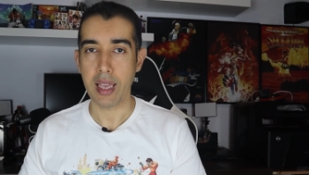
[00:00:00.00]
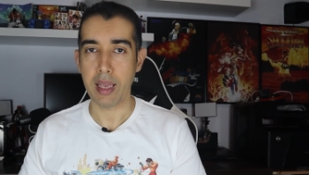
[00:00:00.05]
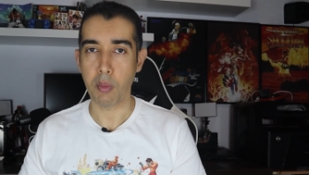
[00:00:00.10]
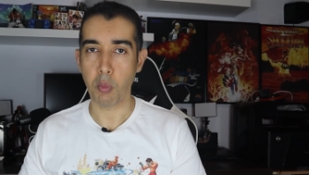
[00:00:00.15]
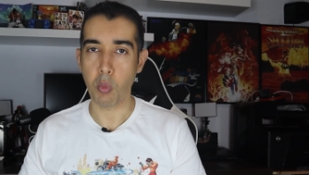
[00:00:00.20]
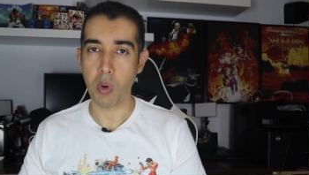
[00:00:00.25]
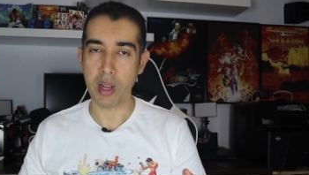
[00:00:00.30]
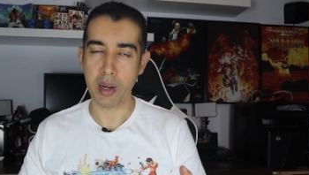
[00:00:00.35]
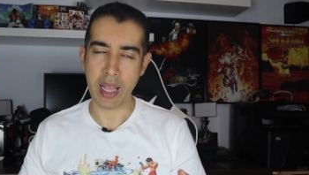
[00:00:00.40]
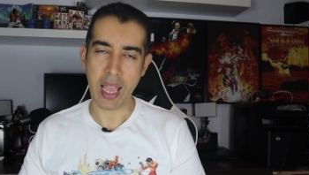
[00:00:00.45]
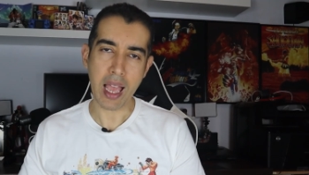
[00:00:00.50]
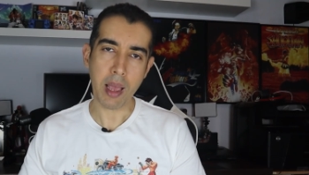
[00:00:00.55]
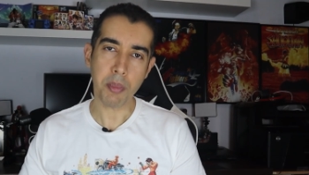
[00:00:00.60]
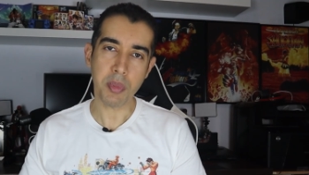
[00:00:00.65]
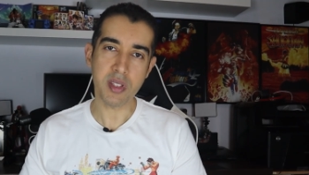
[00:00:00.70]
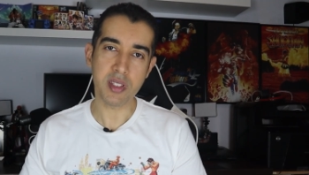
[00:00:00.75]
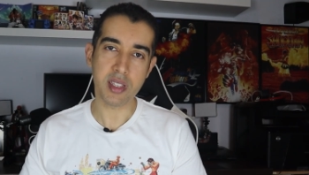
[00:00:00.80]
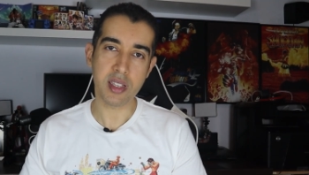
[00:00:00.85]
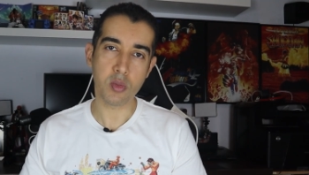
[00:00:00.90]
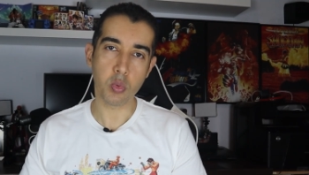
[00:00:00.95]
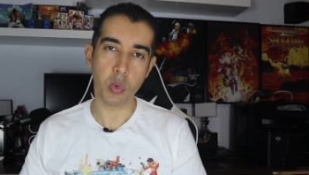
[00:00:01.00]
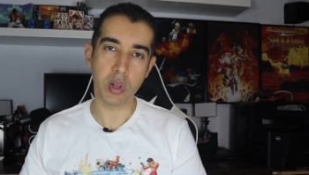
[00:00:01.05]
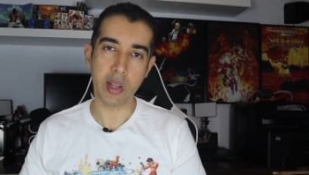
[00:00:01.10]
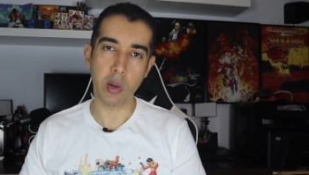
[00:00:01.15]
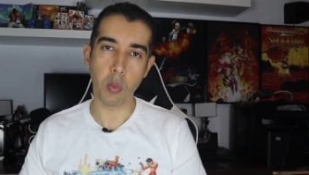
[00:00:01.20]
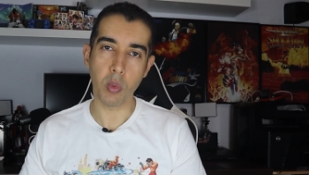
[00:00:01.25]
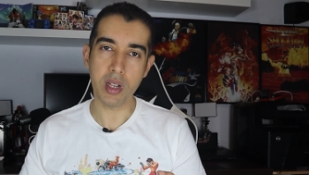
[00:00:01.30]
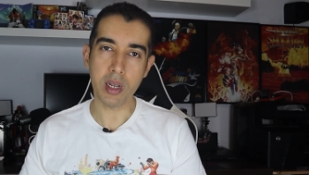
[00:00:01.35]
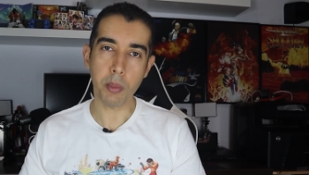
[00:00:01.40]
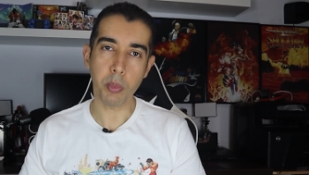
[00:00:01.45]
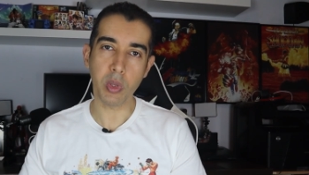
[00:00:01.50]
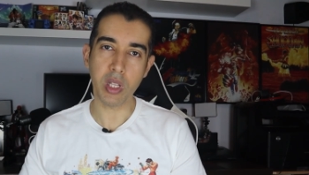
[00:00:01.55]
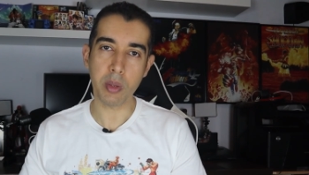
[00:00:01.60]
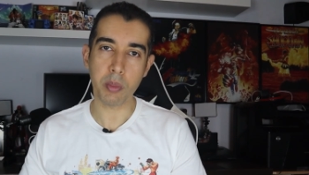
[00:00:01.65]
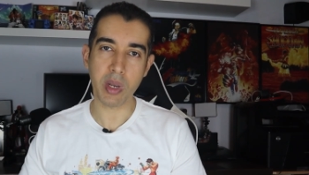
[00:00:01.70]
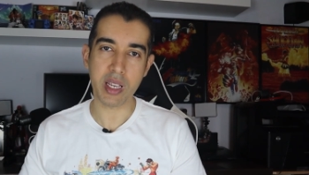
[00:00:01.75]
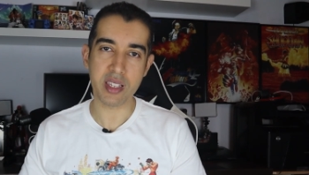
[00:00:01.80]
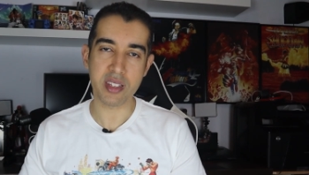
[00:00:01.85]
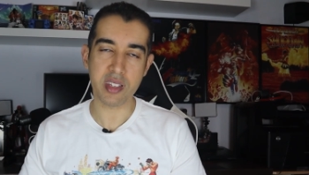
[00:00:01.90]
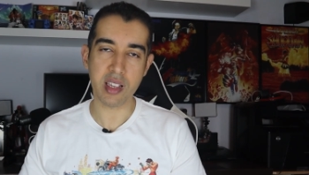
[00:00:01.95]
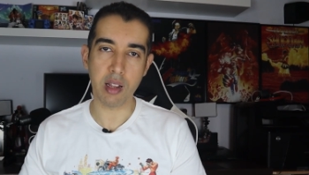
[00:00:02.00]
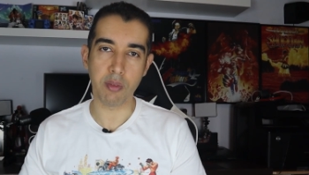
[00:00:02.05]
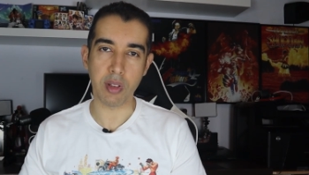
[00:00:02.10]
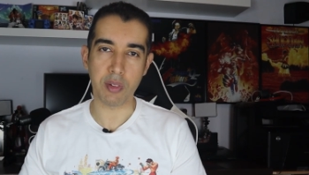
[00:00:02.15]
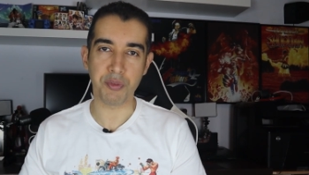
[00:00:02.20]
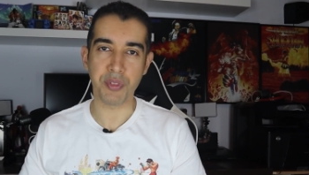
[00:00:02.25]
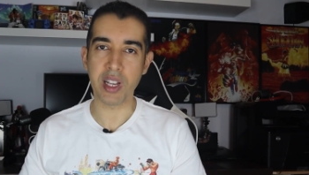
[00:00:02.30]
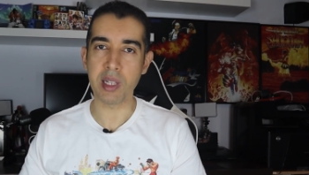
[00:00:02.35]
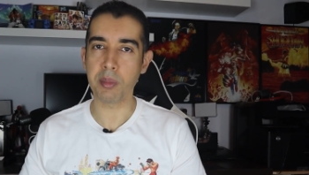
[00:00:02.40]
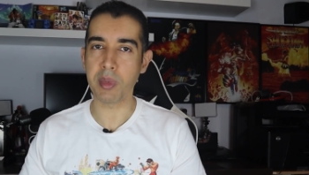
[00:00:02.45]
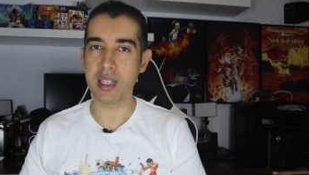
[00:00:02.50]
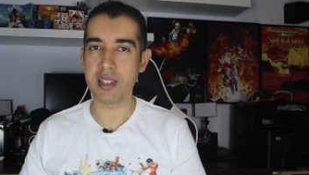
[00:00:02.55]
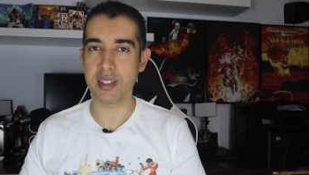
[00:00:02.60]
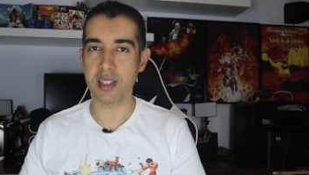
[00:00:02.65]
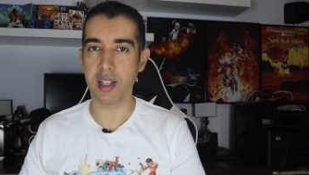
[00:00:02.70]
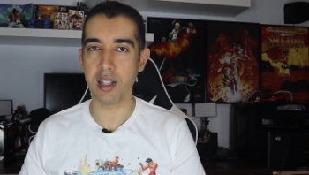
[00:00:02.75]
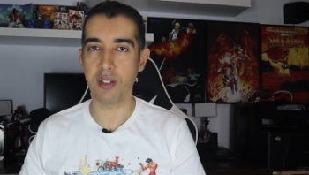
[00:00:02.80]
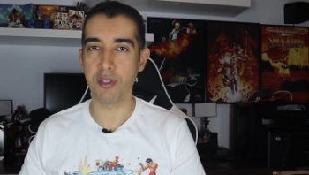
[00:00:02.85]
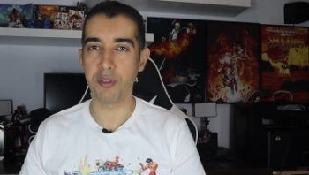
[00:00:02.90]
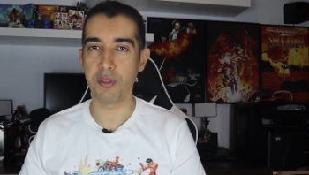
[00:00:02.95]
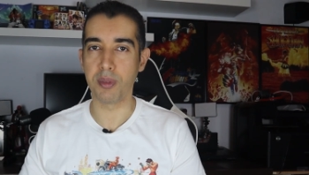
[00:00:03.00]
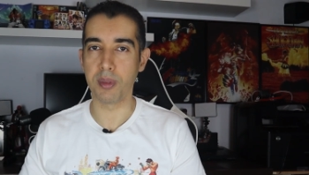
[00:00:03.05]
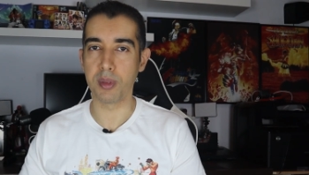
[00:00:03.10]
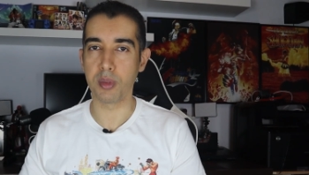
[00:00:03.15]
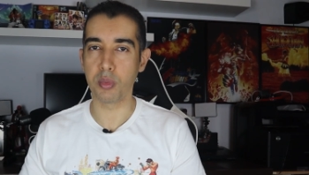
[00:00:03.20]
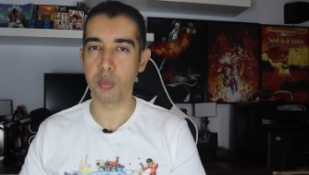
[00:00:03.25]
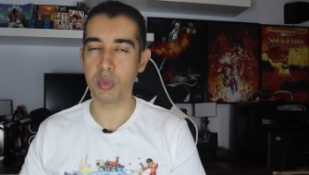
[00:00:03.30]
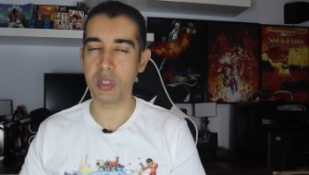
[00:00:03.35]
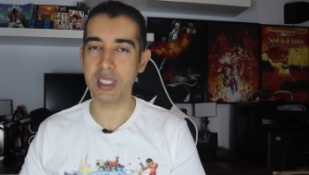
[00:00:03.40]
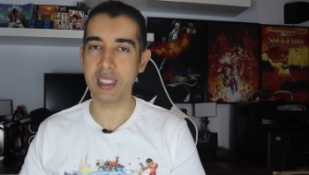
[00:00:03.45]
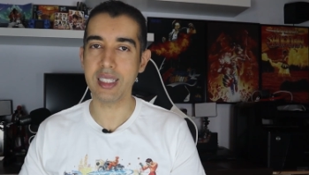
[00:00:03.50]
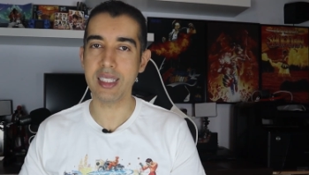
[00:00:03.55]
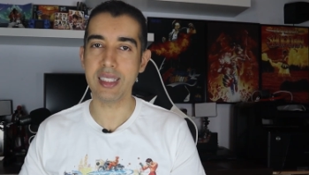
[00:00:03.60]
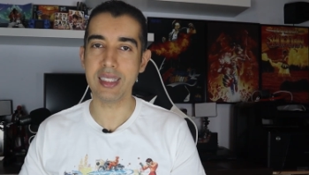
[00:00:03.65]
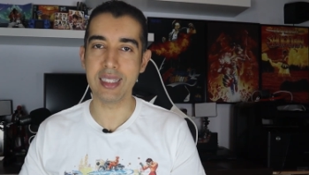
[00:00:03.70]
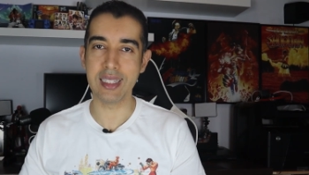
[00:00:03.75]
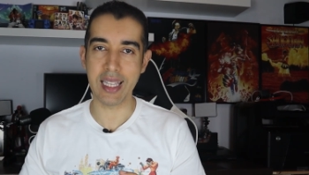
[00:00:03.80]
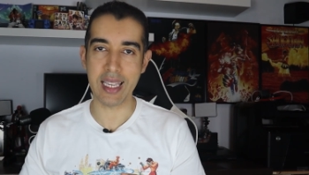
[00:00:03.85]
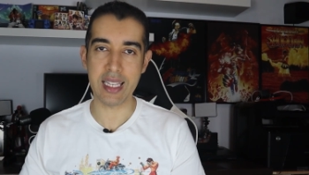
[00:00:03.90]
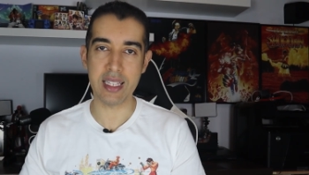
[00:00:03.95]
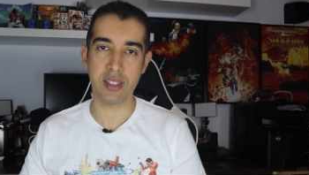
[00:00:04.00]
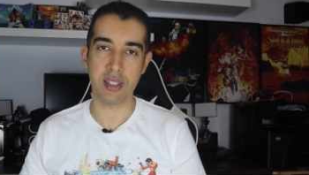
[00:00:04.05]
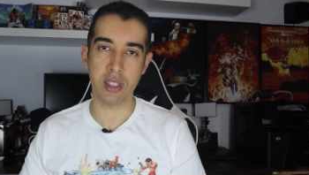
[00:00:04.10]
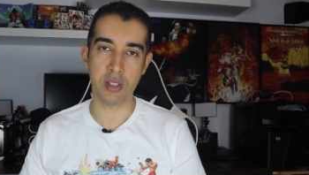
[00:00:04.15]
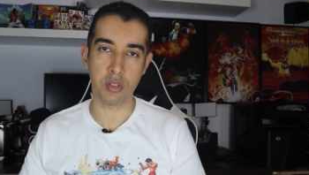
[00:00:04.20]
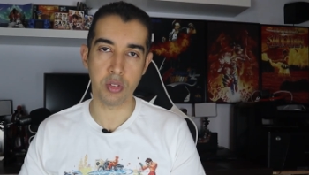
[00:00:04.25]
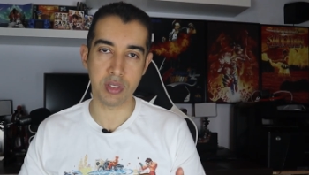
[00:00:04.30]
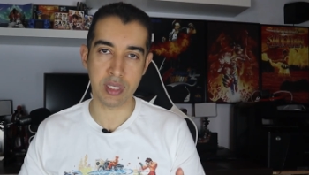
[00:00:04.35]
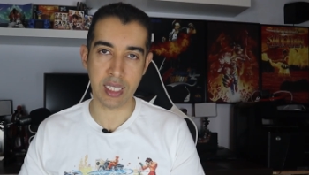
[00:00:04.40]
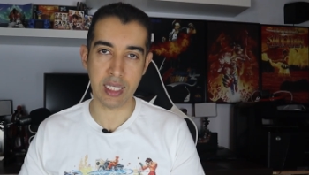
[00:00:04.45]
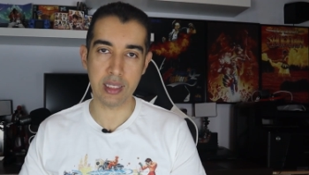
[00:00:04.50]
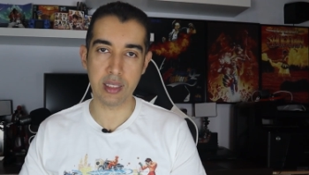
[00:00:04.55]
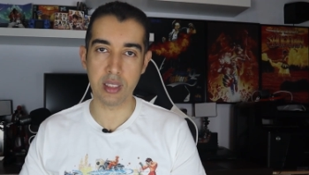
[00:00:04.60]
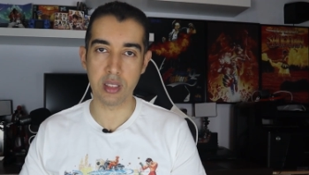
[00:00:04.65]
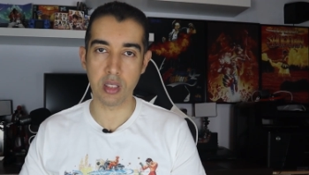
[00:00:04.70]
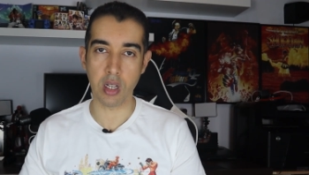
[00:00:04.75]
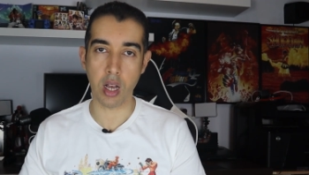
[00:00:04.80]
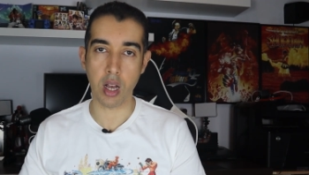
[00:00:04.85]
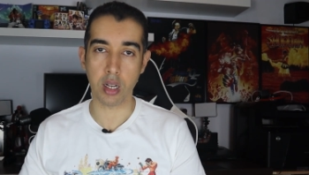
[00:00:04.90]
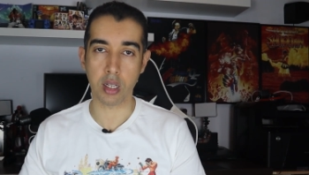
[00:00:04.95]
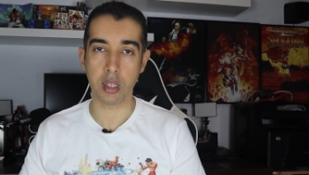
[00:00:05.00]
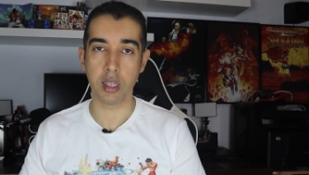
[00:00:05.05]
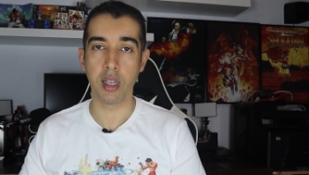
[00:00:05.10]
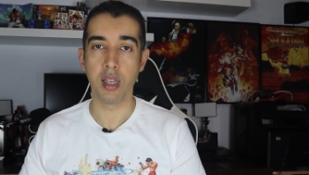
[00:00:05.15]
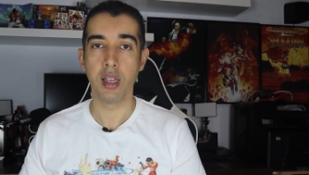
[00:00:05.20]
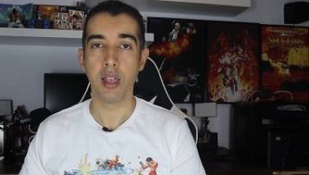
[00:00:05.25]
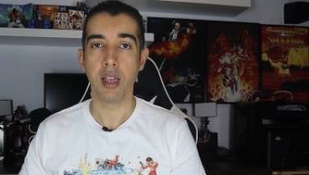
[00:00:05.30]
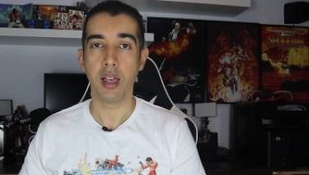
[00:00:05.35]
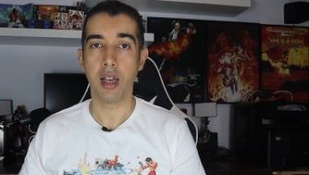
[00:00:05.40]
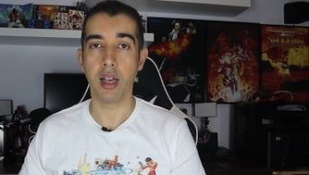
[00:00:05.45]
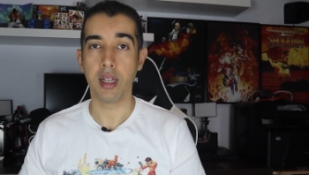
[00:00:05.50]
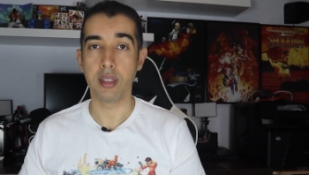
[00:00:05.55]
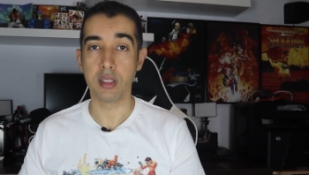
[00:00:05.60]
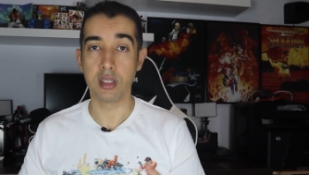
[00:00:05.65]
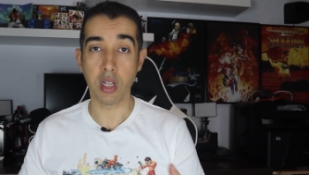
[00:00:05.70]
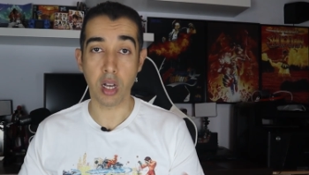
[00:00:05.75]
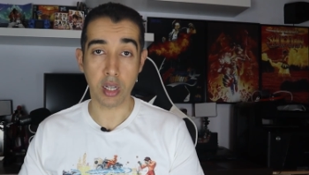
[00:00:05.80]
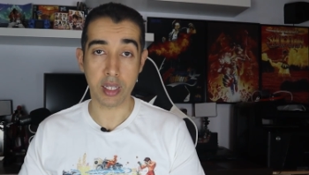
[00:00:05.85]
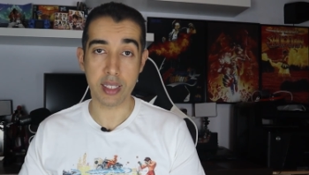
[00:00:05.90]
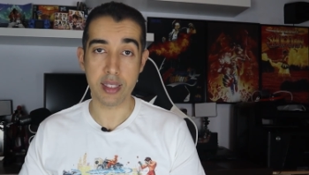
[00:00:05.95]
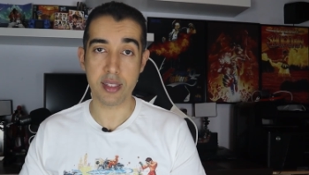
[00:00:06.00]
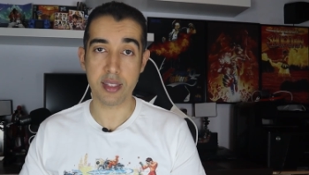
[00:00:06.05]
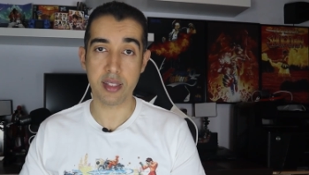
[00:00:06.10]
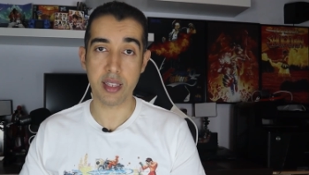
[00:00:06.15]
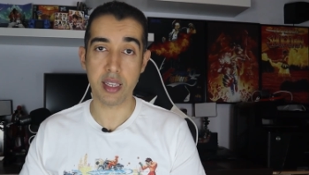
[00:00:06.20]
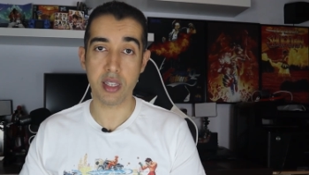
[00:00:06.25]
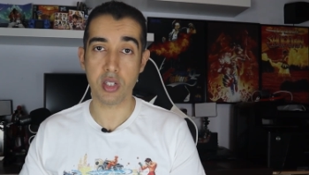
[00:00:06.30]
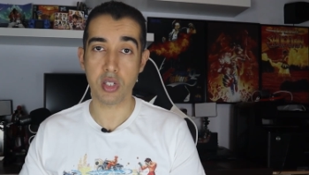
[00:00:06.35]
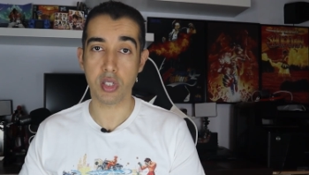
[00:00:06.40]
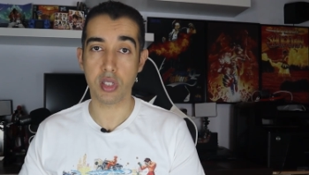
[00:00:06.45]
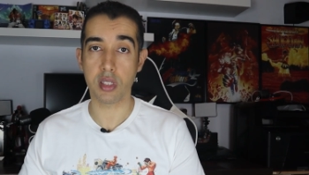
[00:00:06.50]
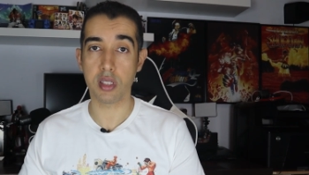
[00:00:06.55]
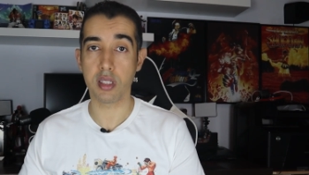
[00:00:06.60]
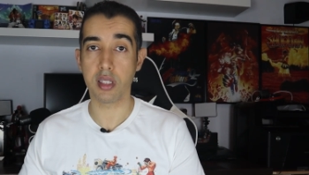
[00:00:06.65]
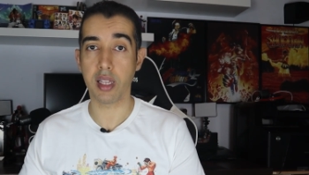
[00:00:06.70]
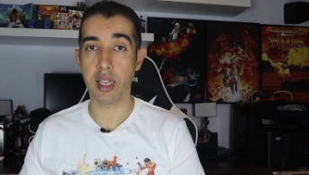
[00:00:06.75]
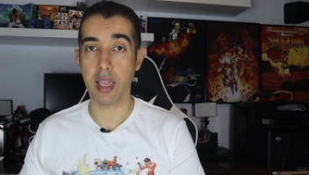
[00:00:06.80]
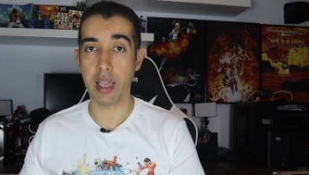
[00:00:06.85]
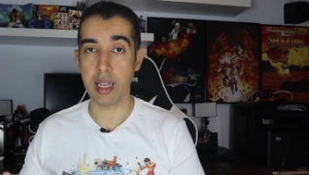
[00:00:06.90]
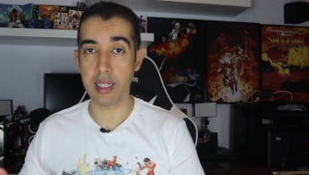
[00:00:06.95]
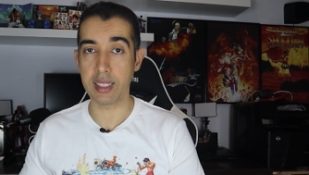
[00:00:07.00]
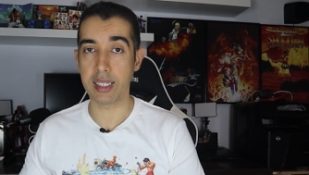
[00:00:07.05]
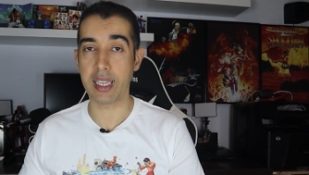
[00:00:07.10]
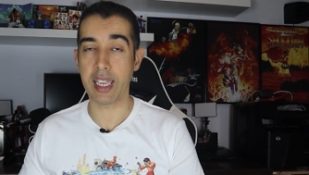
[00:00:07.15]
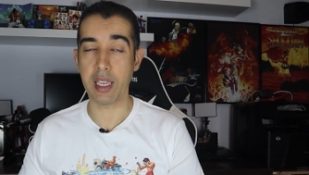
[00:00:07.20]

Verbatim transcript: What happens is when I want to play myself, I find myself really lazy to take the dock, docking station and the